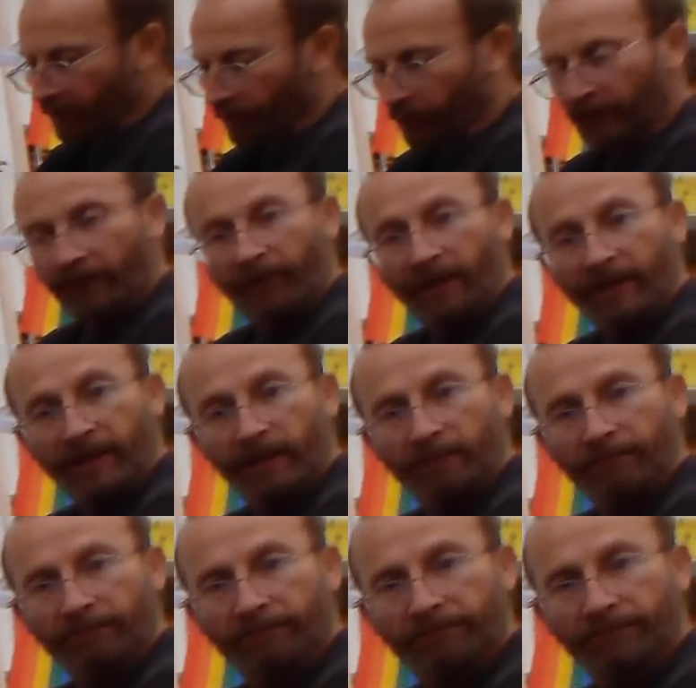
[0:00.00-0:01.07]
pulley right
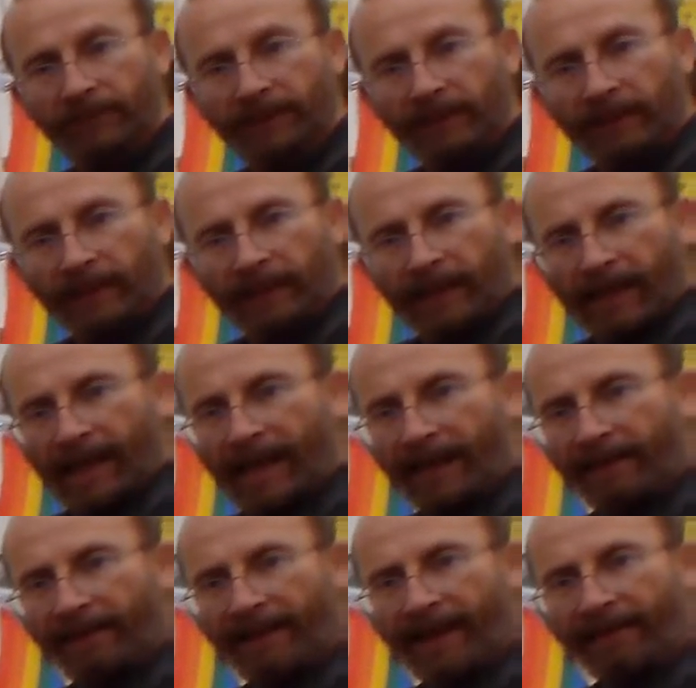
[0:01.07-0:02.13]
here,
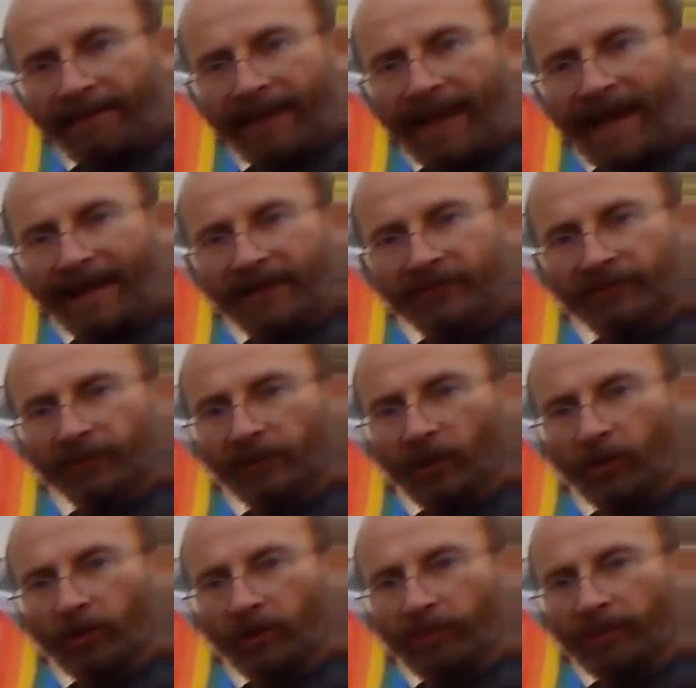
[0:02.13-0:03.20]
and then that is the
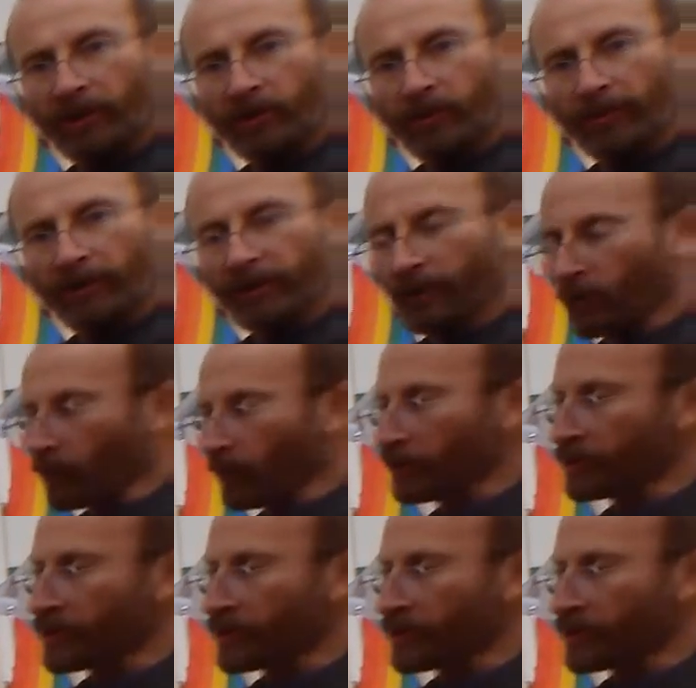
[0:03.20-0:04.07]
load up here with the orange